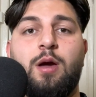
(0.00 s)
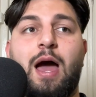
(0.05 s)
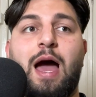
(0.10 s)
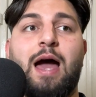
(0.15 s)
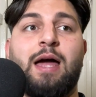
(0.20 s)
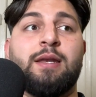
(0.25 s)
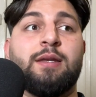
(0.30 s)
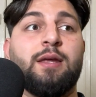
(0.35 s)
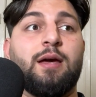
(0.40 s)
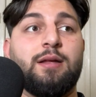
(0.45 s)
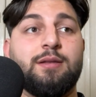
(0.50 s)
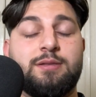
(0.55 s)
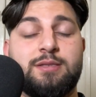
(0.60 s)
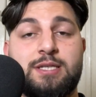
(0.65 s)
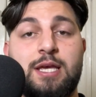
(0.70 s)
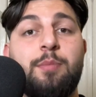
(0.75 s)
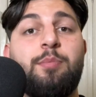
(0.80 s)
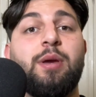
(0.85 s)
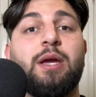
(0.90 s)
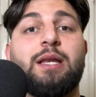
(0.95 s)
And
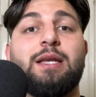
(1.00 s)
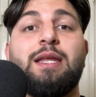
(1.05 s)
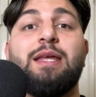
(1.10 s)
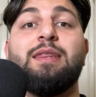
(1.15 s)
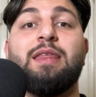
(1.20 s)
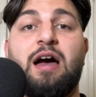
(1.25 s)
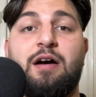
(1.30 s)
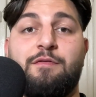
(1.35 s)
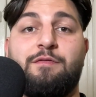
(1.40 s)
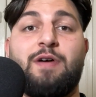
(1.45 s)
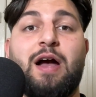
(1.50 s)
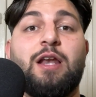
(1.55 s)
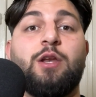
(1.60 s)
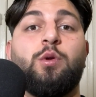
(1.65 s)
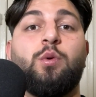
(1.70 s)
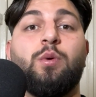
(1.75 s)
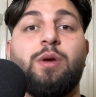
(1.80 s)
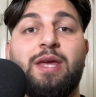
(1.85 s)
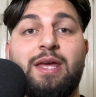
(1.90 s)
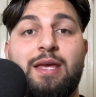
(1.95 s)
typically that
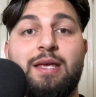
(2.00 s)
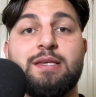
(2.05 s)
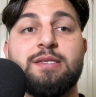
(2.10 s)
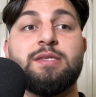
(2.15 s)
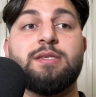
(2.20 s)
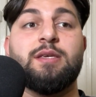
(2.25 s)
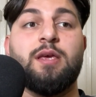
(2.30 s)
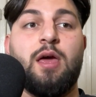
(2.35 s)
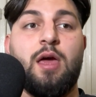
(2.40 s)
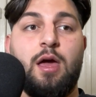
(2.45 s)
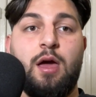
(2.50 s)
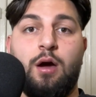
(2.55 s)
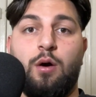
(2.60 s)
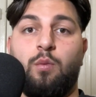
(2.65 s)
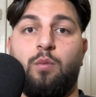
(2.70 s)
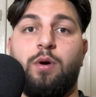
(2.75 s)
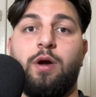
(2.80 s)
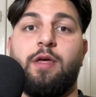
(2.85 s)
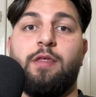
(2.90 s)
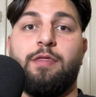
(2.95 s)
value is
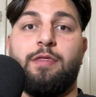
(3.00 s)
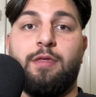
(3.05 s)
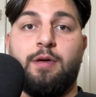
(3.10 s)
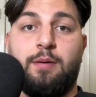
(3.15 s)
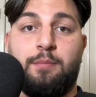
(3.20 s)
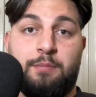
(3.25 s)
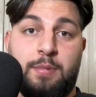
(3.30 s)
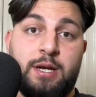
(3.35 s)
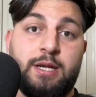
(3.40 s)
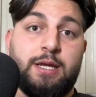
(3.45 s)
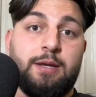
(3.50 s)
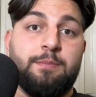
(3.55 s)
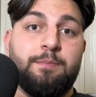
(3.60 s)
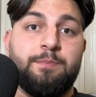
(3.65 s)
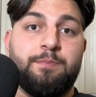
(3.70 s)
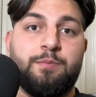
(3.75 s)
with money,